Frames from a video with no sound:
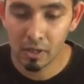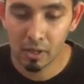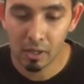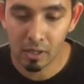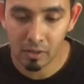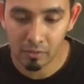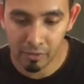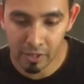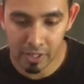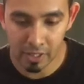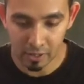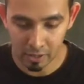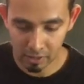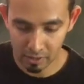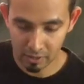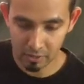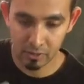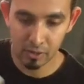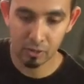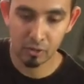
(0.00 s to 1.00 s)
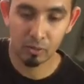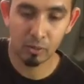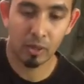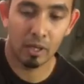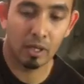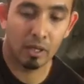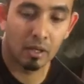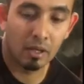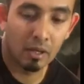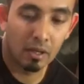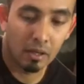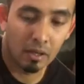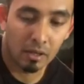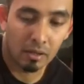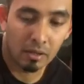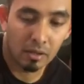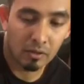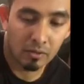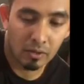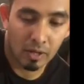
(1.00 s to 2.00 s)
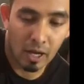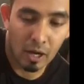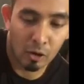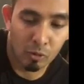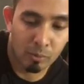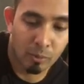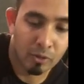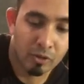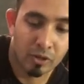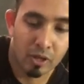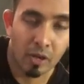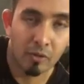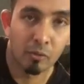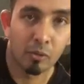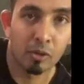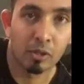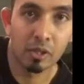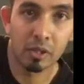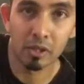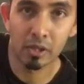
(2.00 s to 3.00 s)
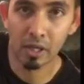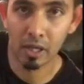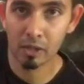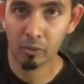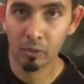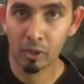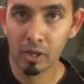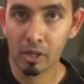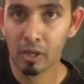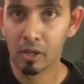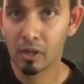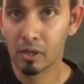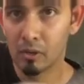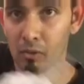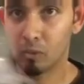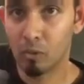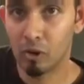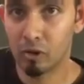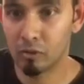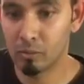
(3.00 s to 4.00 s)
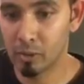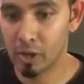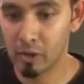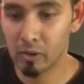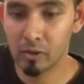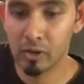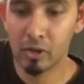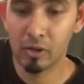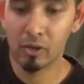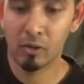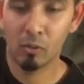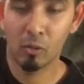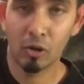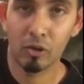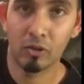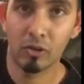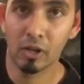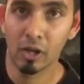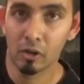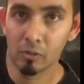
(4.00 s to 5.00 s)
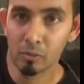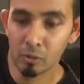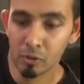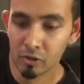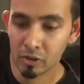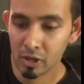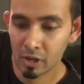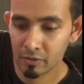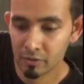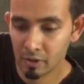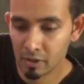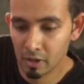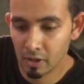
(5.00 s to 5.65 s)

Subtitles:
And if I turn this way, this output shaft will turn the other way. Watch my rotation, watch the output shaft.